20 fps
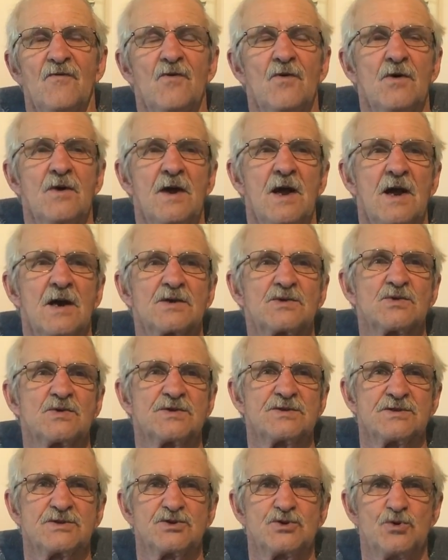Fort Knox
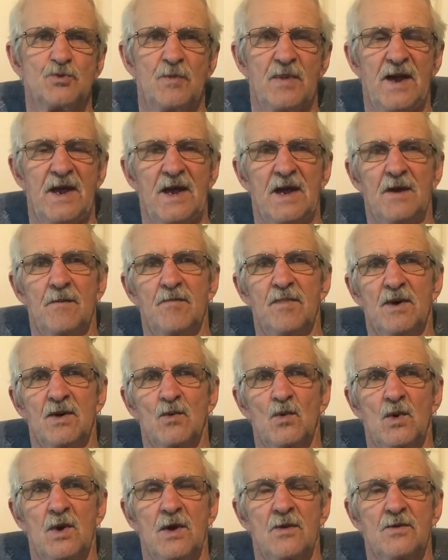wasn't too bad,
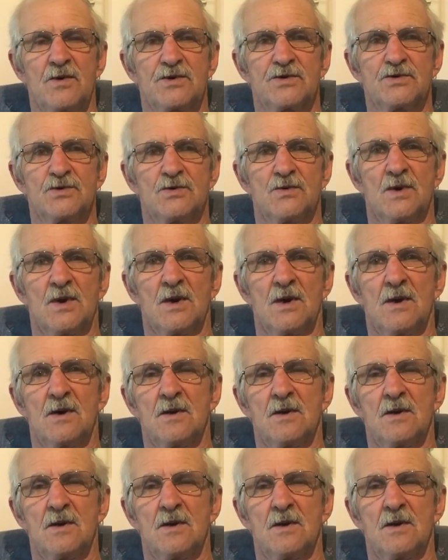but when I went to